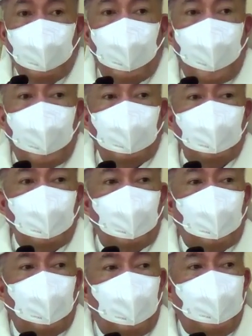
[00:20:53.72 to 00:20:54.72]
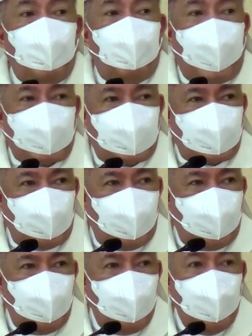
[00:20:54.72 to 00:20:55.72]
unto good
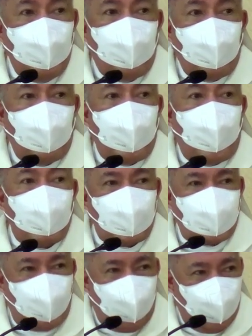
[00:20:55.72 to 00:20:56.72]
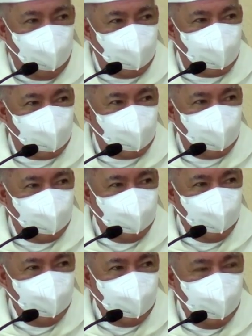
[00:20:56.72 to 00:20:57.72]
pasture for our souls.
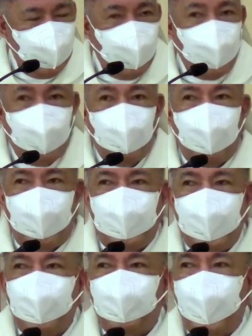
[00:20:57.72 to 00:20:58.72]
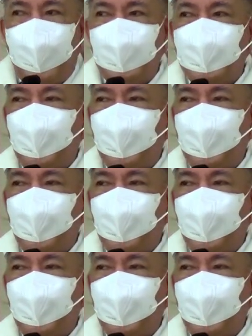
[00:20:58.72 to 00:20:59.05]
My dear friends,